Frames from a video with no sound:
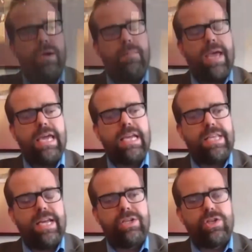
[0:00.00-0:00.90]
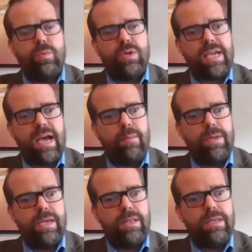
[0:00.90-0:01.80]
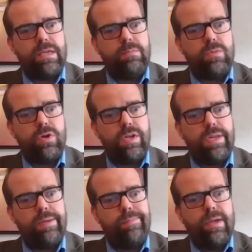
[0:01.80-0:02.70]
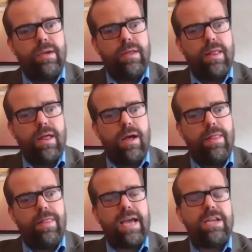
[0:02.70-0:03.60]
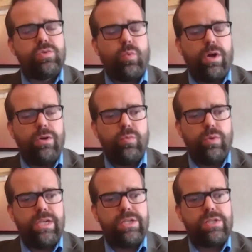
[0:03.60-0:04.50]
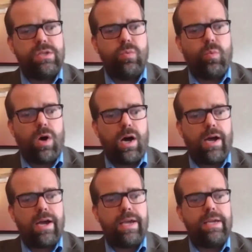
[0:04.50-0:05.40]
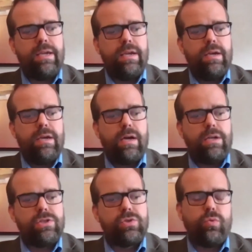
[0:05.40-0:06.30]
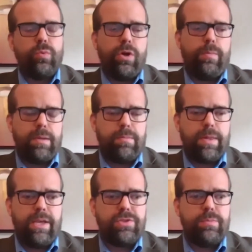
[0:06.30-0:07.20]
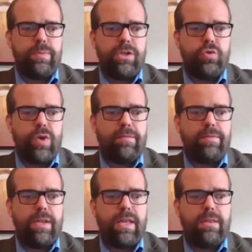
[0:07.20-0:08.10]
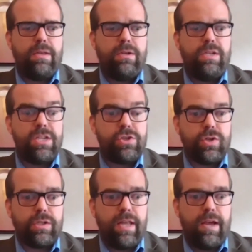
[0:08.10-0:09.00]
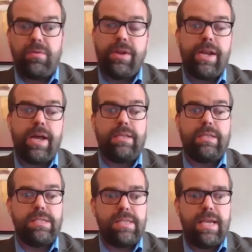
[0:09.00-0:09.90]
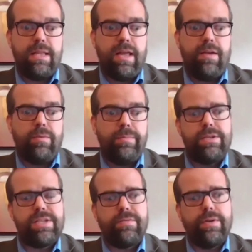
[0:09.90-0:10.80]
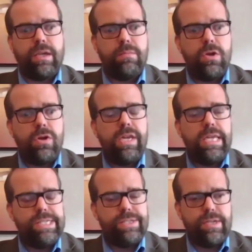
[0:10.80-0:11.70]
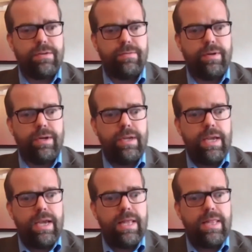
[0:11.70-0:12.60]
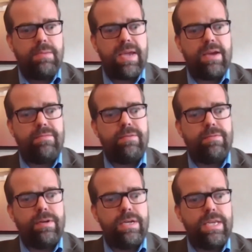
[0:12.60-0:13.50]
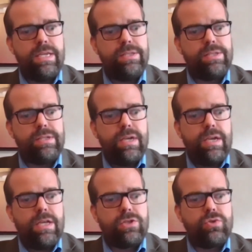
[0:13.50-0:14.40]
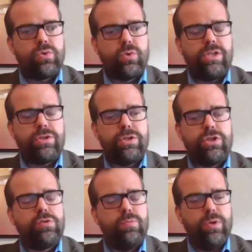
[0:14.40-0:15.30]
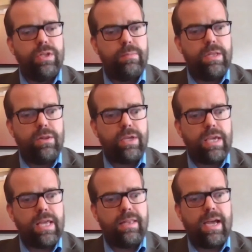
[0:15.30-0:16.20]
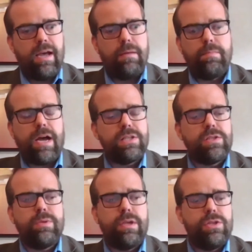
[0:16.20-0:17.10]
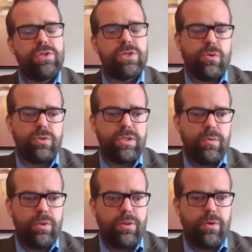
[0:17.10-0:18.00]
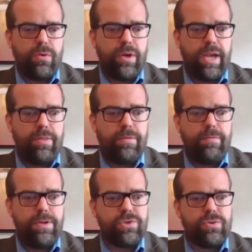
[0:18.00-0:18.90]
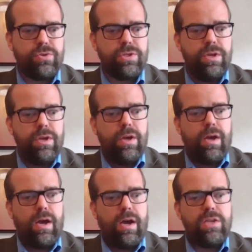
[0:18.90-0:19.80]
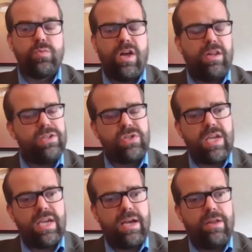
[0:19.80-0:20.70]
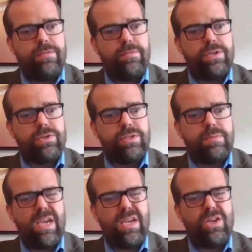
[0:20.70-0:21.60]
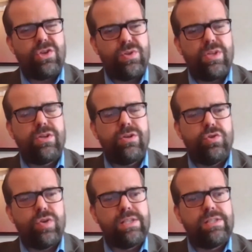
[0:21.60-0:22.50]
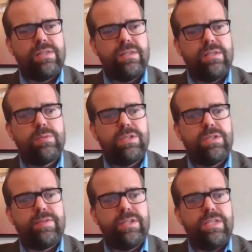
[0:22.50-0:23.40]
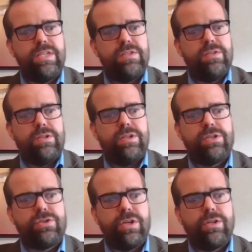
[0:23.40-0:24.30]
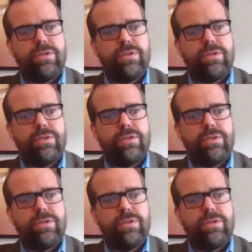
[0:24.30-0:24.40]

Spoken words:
paying attention to what's happening in the community. That is one reason why school reopening plans are being drafted at the district level, not at the state level, because every community is different and they may have different needs. And so school districts should really be looking at that, possibly consulting with local health officials, as well as state health officials, and making sure that they're addressing the specific needs of their district.